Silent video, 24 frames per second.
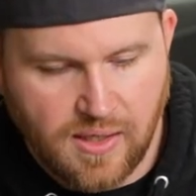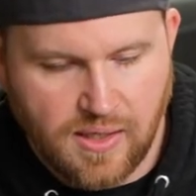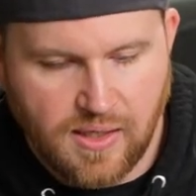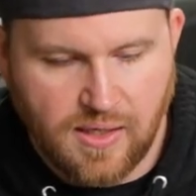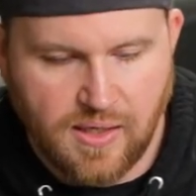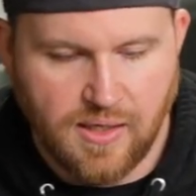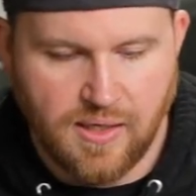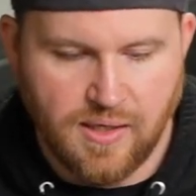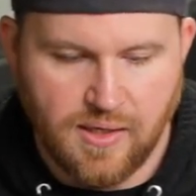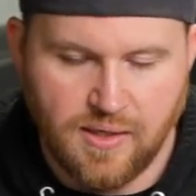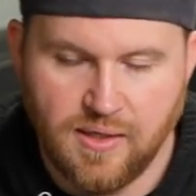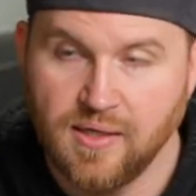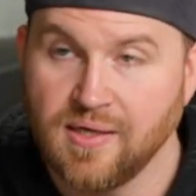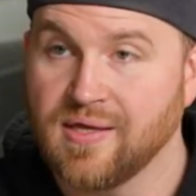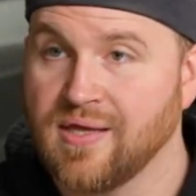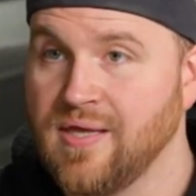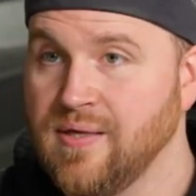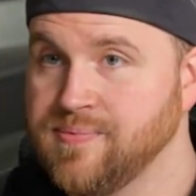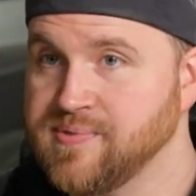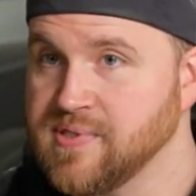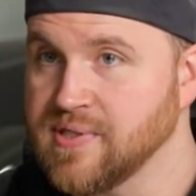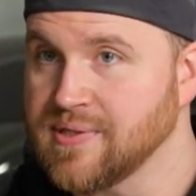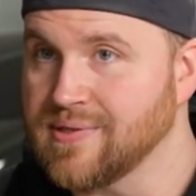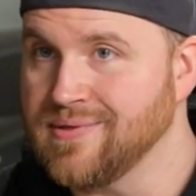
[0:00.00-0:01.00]
And it
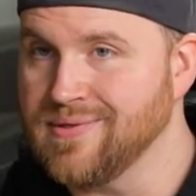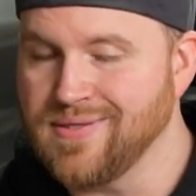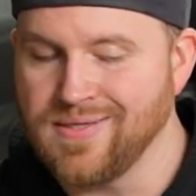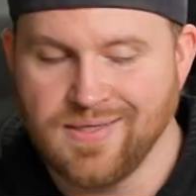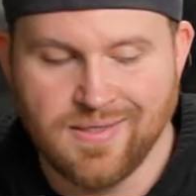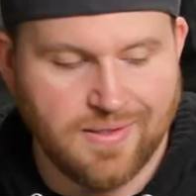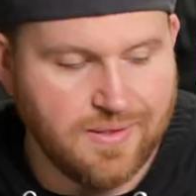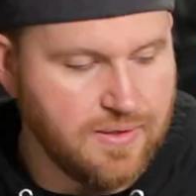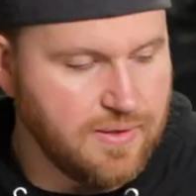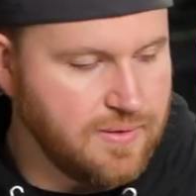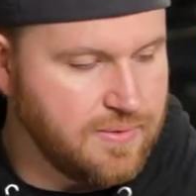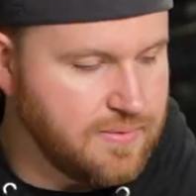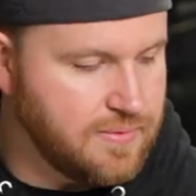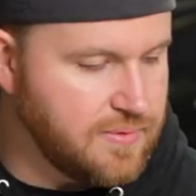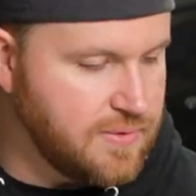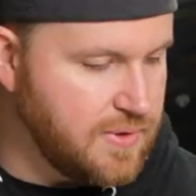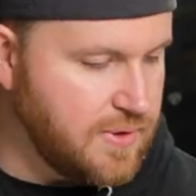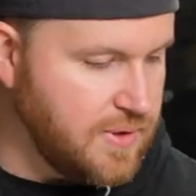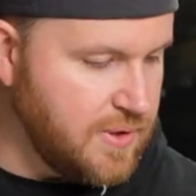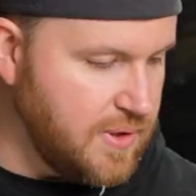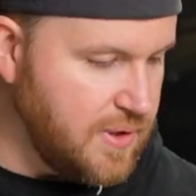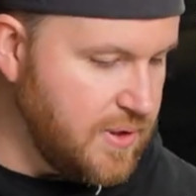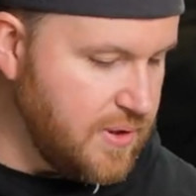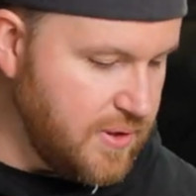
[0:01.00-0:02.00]
keeps it clean and
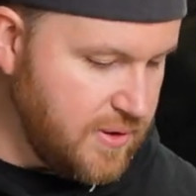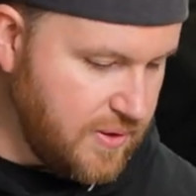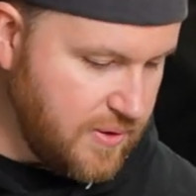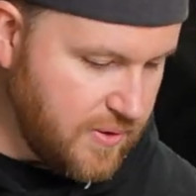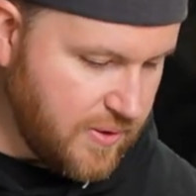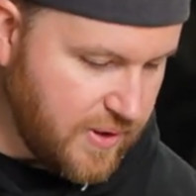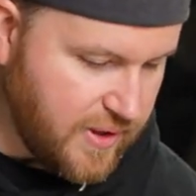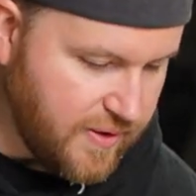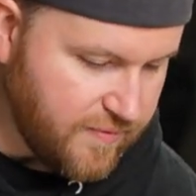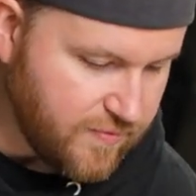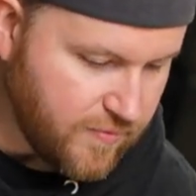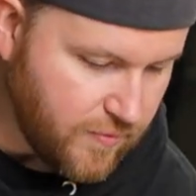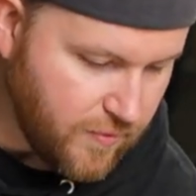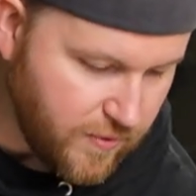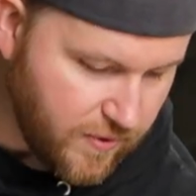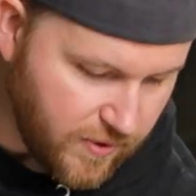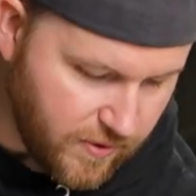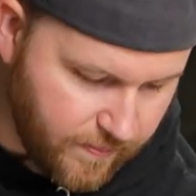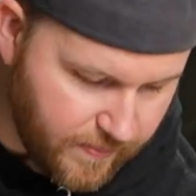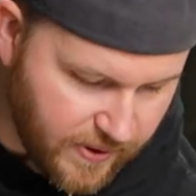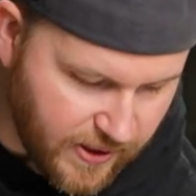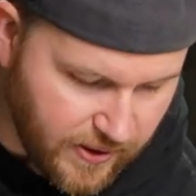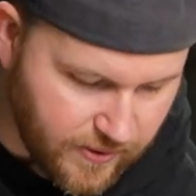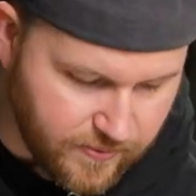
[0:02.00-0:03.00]
you don't have to
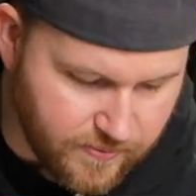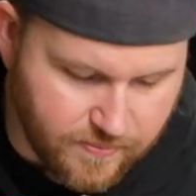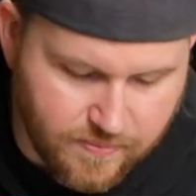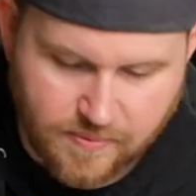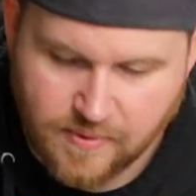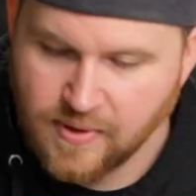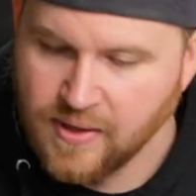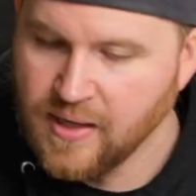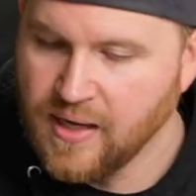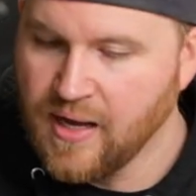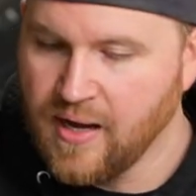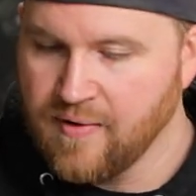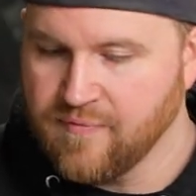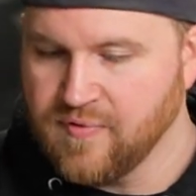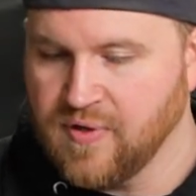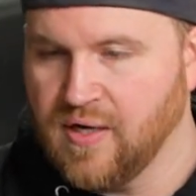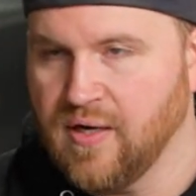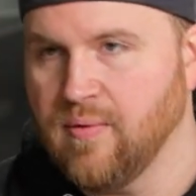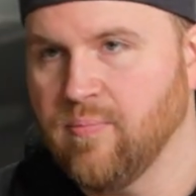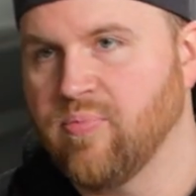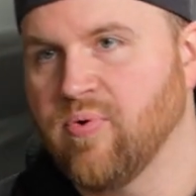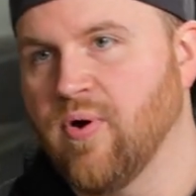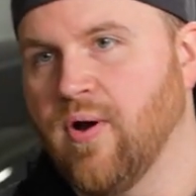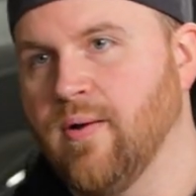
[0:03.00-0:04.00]
worry about having
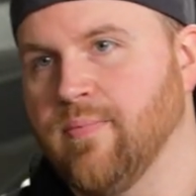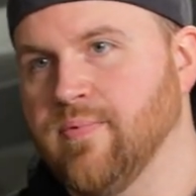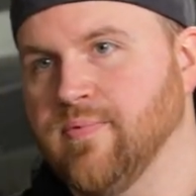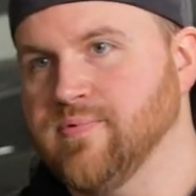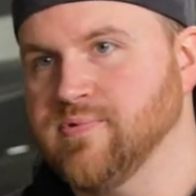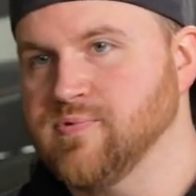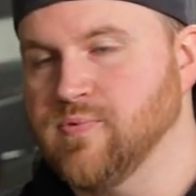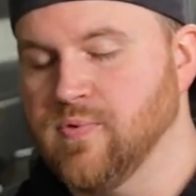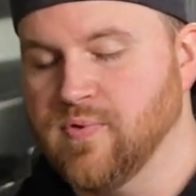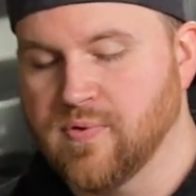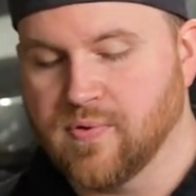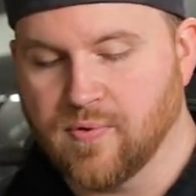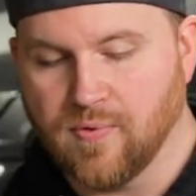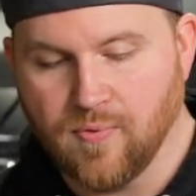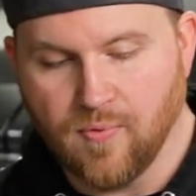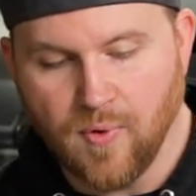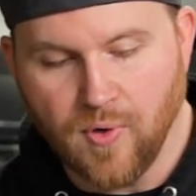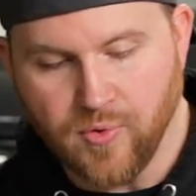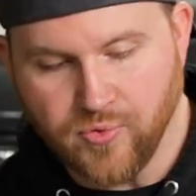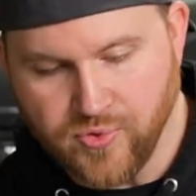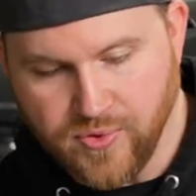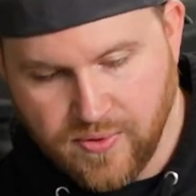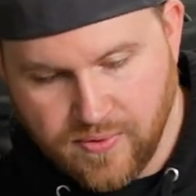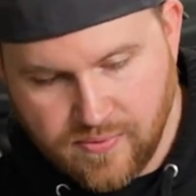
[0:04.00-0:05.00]
any problems with
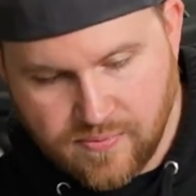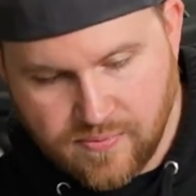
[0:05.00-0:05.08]
corrosion.